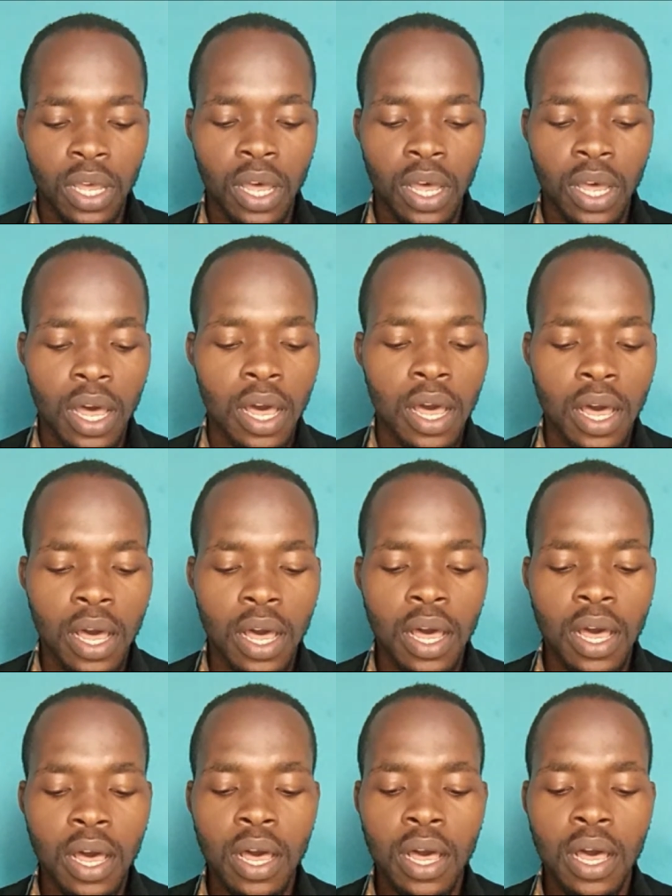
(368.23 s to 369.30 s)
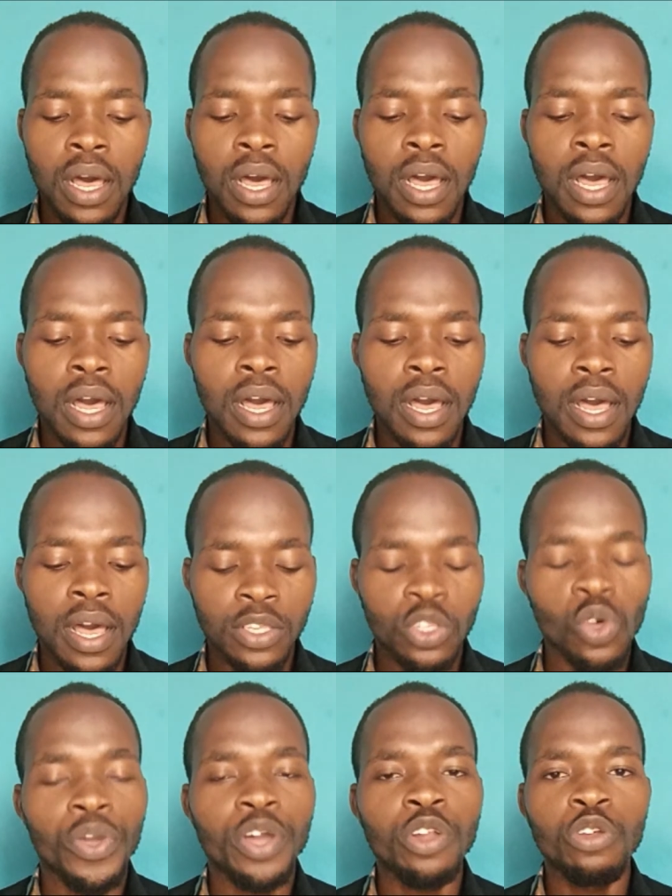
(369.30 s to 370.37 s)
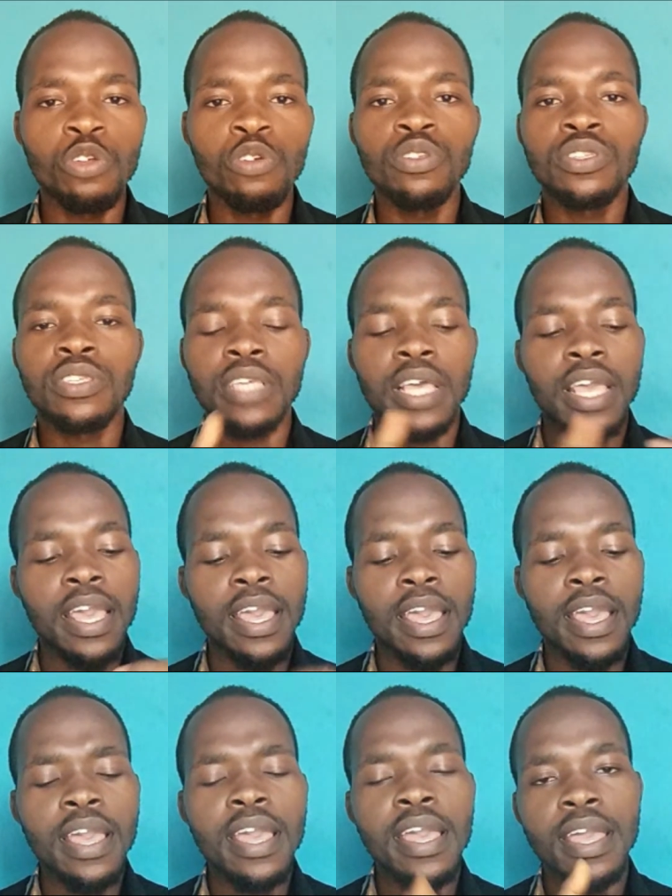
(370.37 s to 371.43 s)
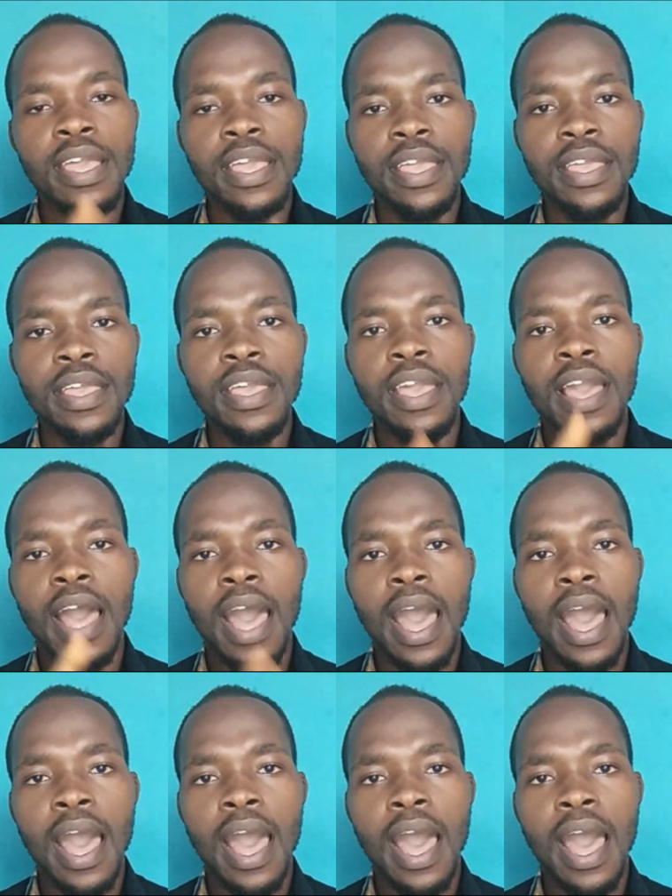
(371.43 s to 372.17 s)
So we're gonna use A-E-I-O-U.